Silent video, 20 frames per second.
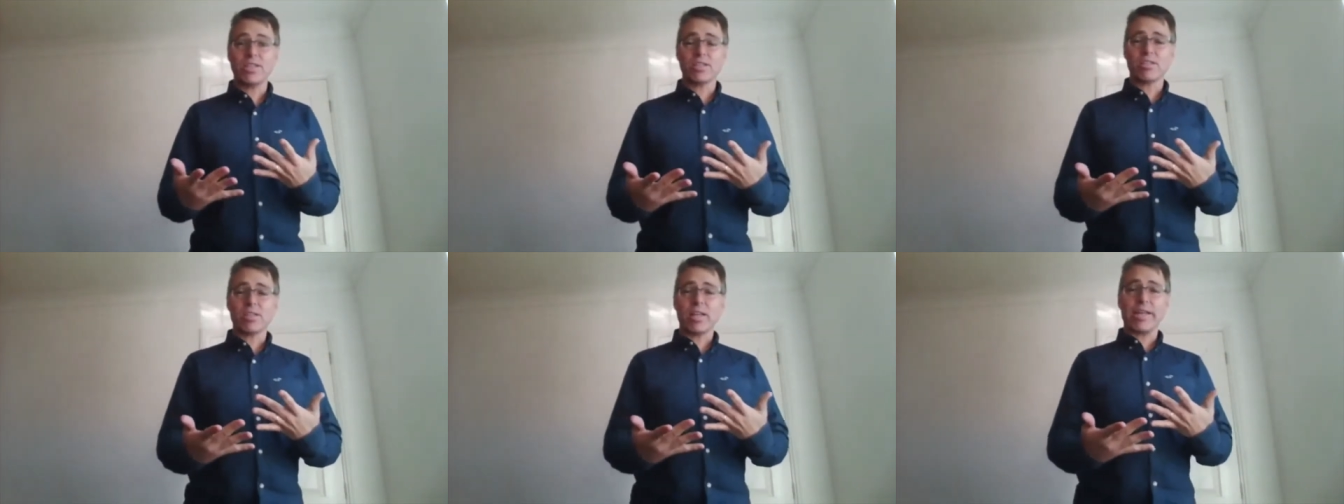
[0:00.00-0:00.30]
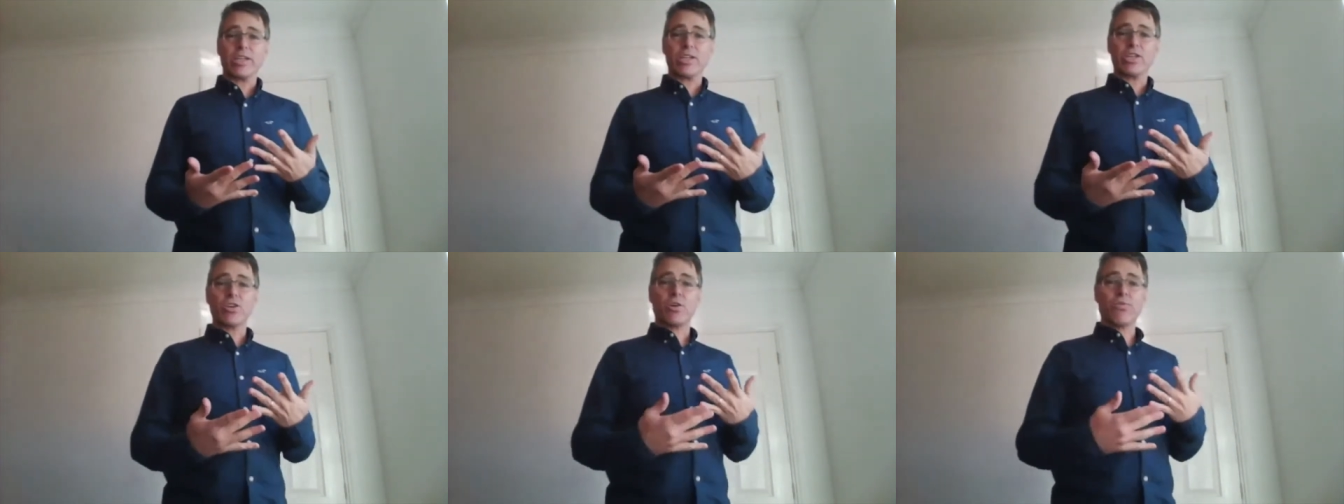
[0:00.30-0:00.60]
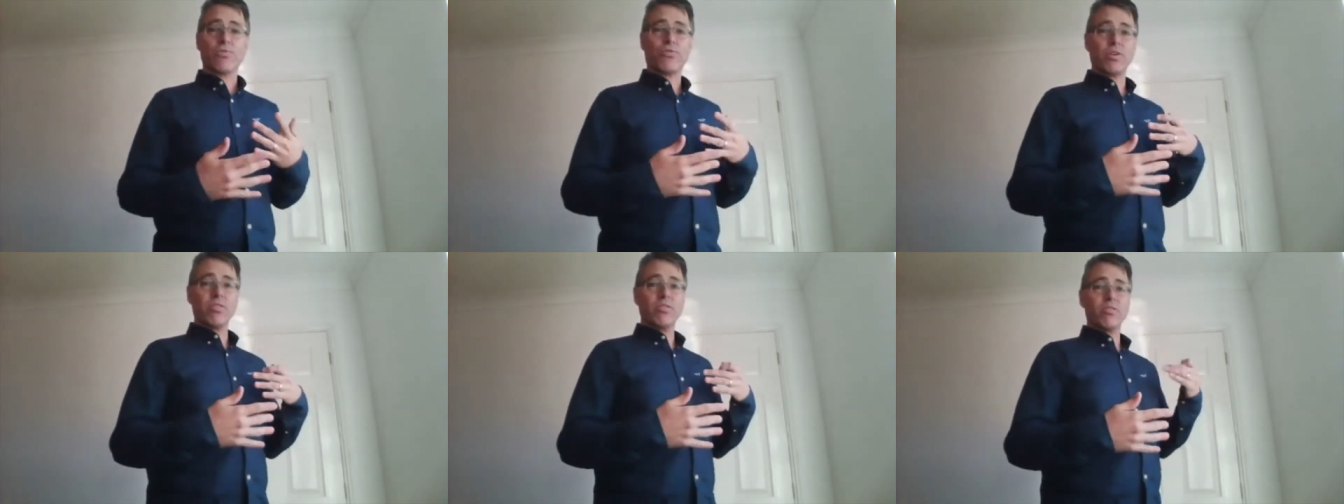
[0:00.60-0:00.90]
a
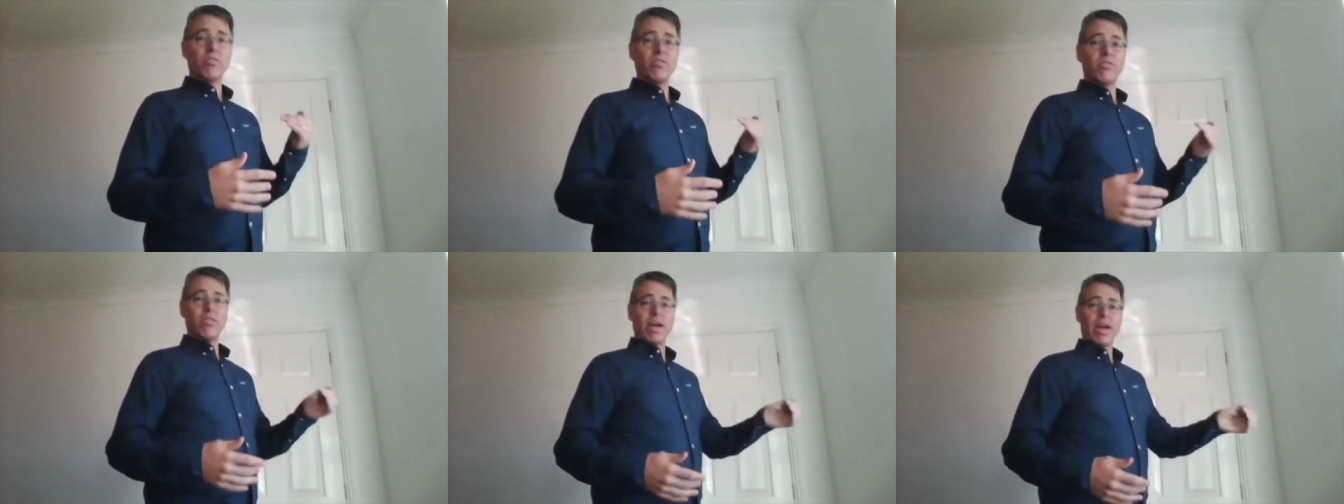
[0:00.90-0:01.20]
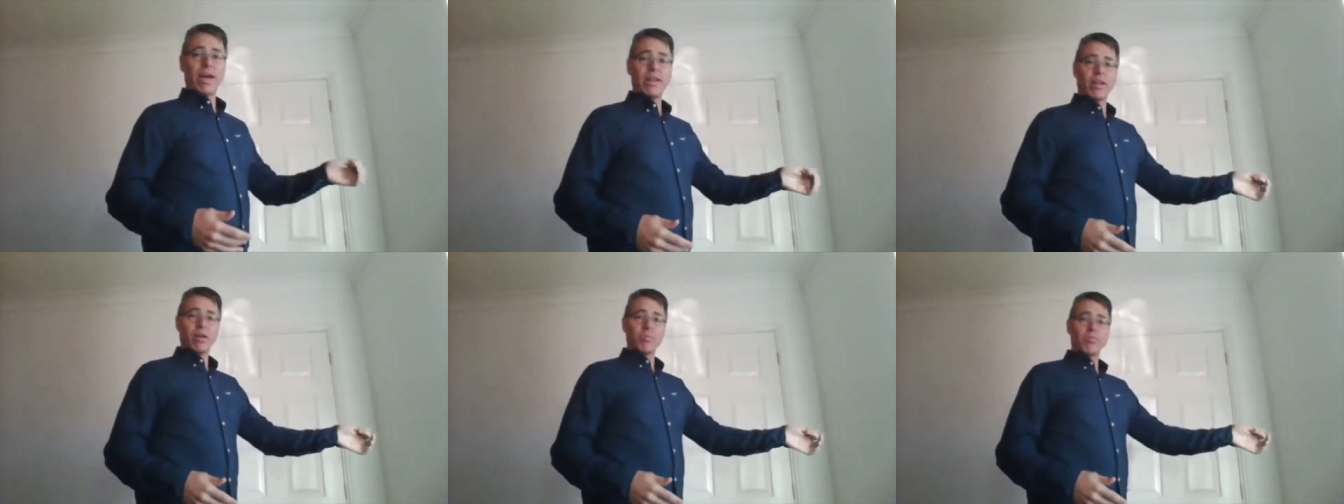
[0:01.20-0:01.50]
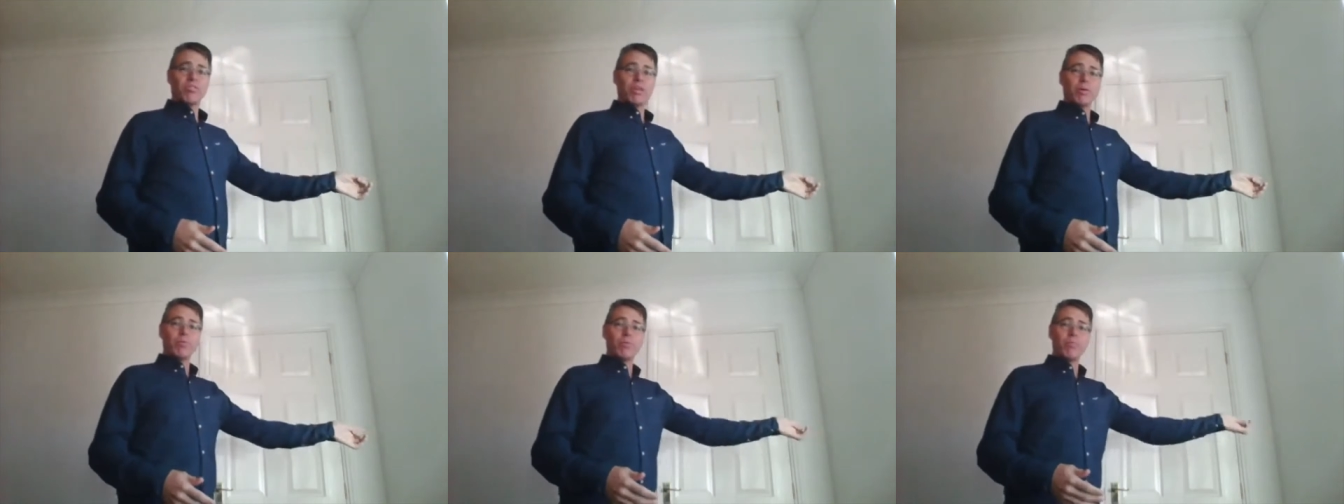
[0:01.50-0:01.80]
slingshot, for instance, and I'm
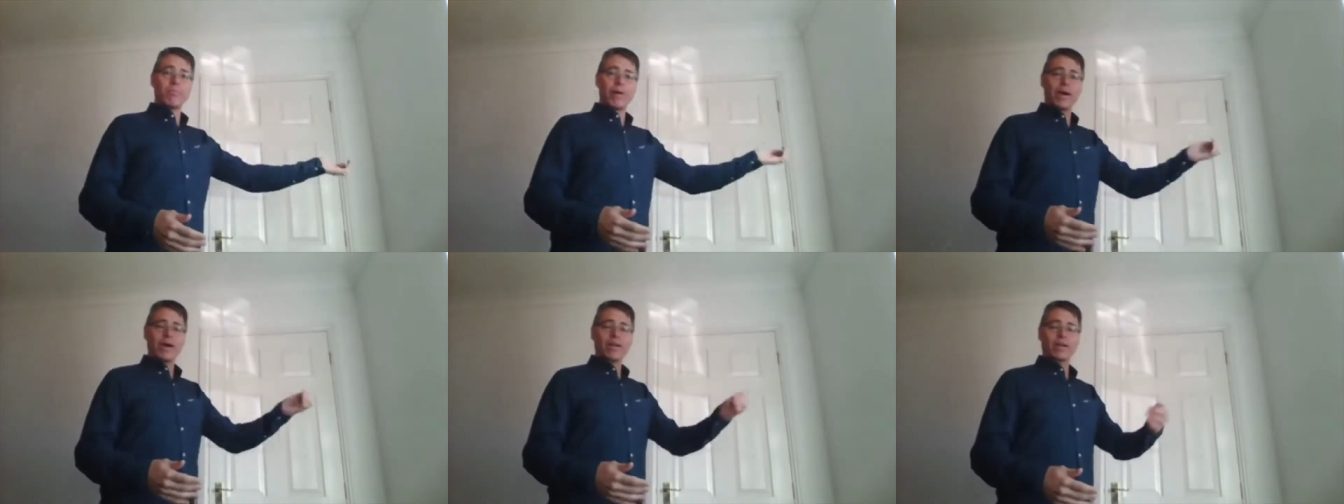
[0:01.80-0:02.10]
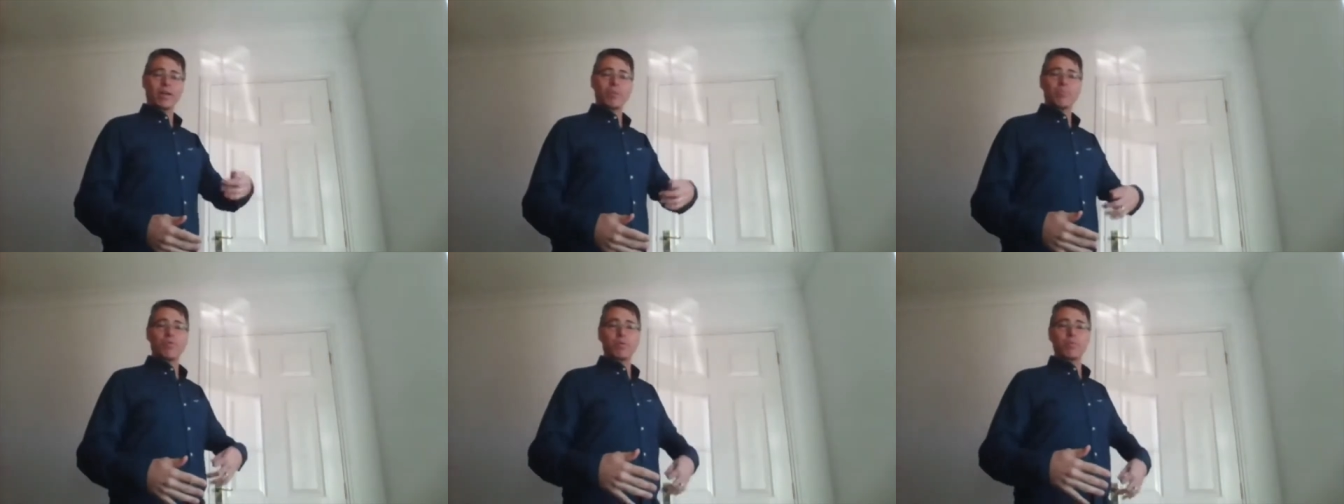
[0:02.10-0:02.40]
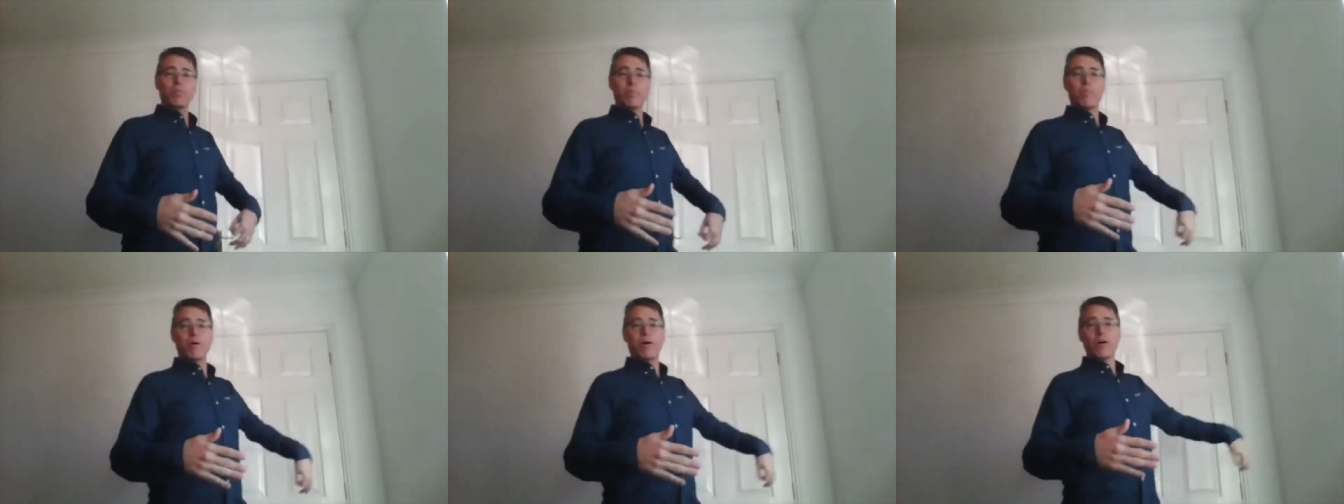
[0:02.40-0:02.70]
stepping back and I bring
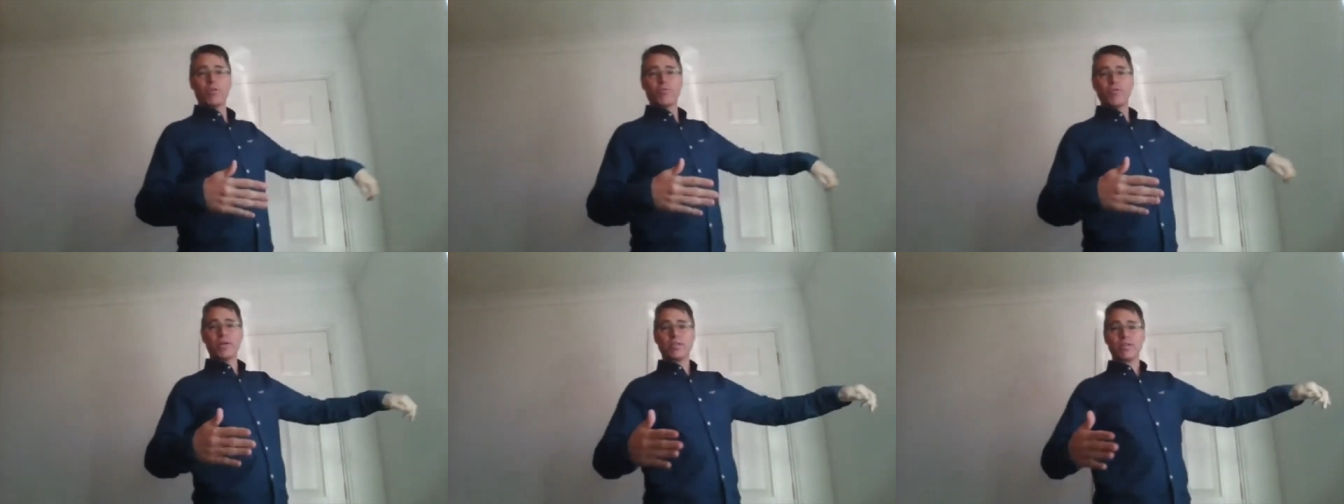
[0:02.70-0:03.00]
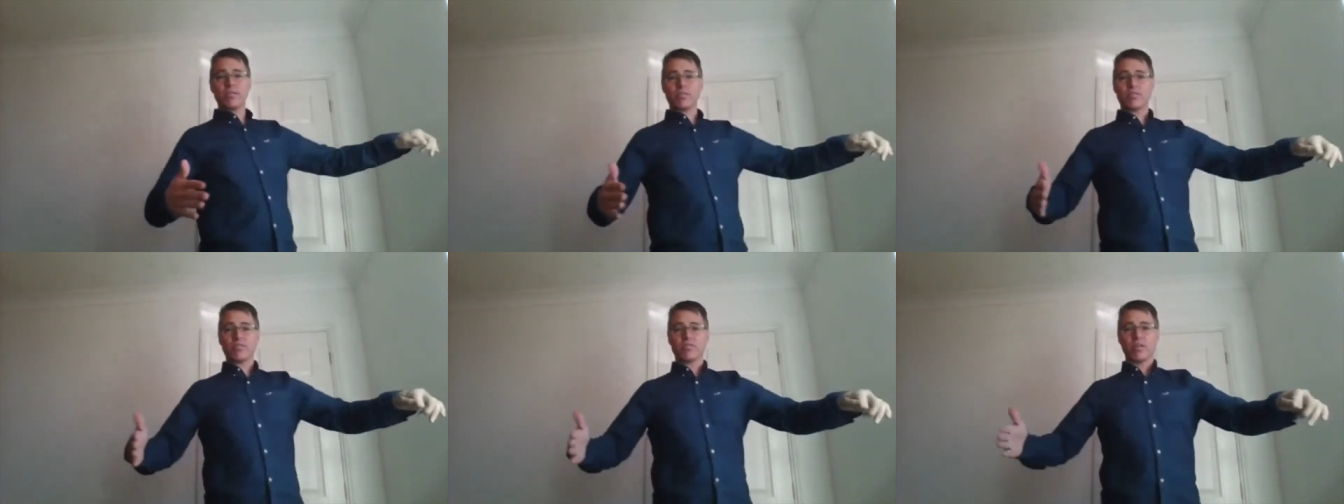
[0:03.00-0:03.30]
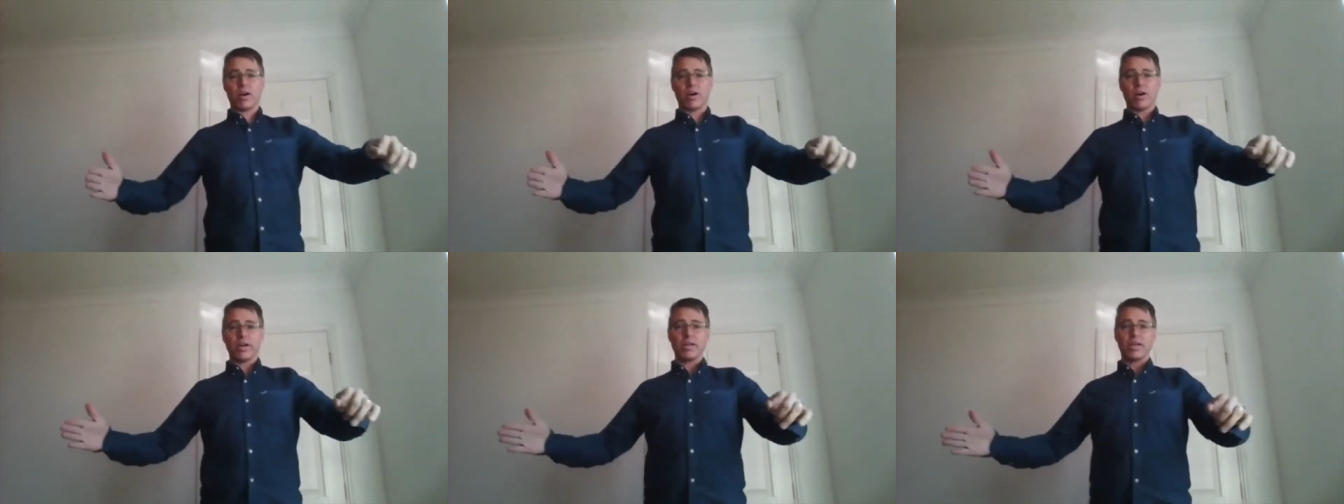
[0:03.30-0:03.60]
my partner into the
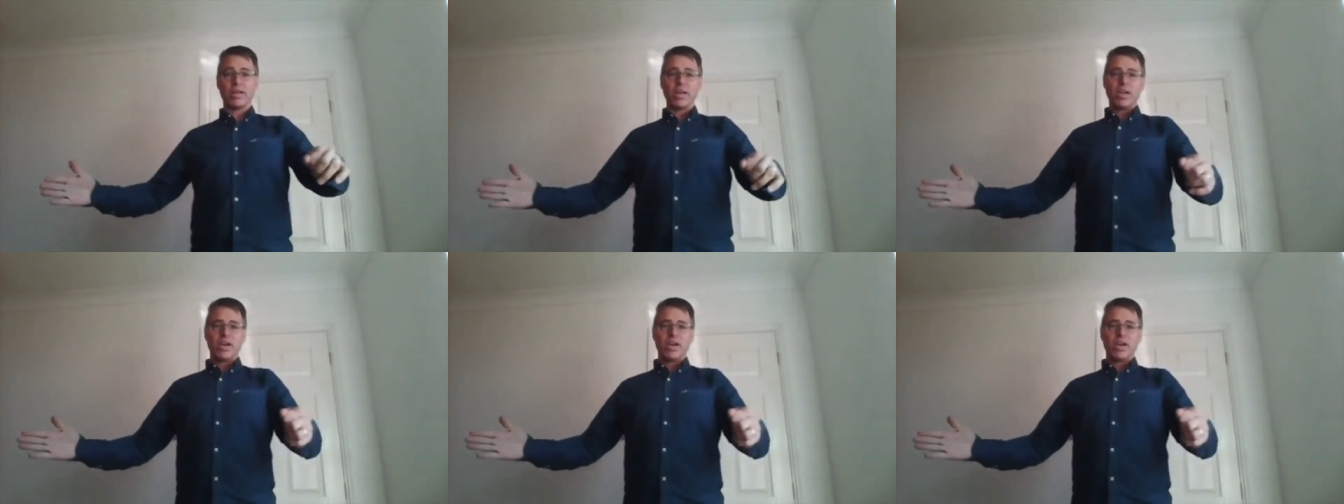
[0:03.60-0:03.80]
side,